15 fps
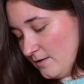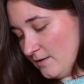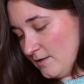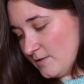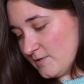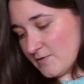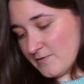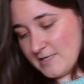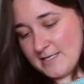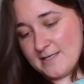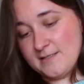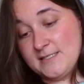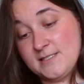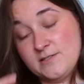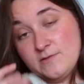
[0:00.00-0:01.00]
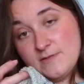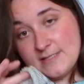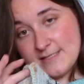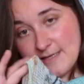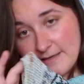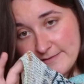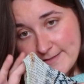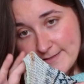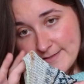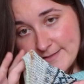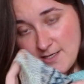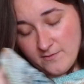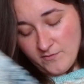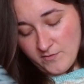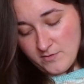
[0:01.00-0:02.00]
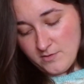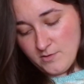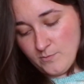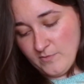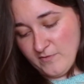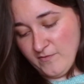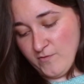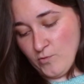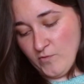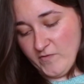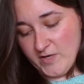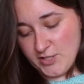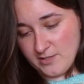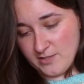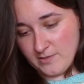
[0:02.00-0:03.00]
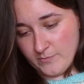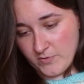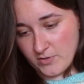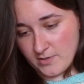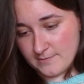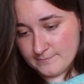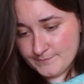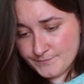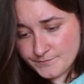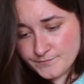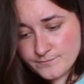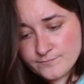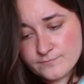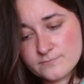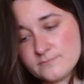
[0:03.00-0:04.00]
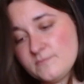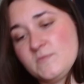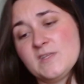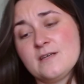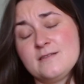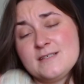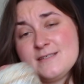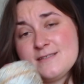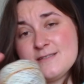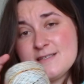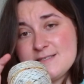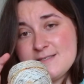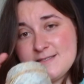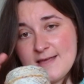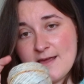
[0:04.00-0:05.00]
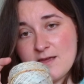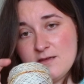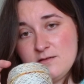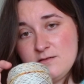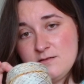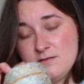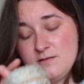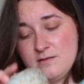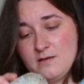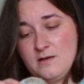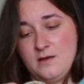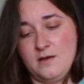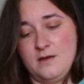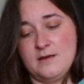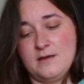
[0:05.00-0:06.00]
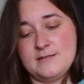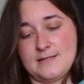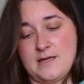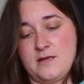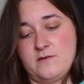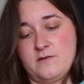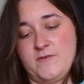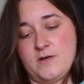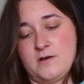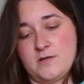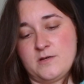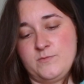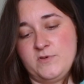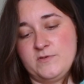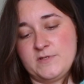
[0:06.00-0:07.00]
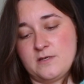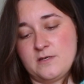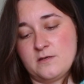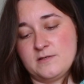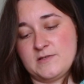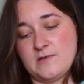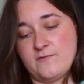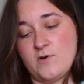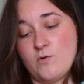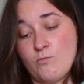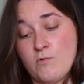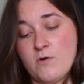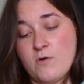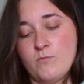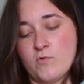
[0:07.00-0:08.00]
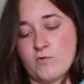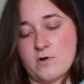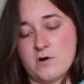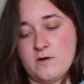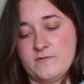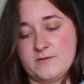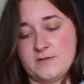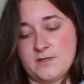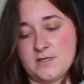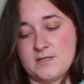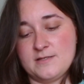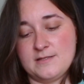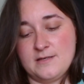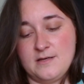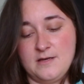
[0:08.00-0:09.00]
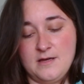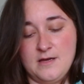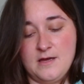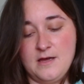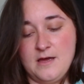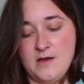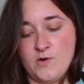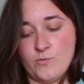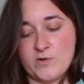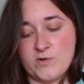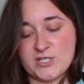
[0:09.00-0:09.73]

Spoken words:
So I now need to do the second sleeve before finishing the body. This is the second skein of yarn I'm using. So I've got one more after this, which I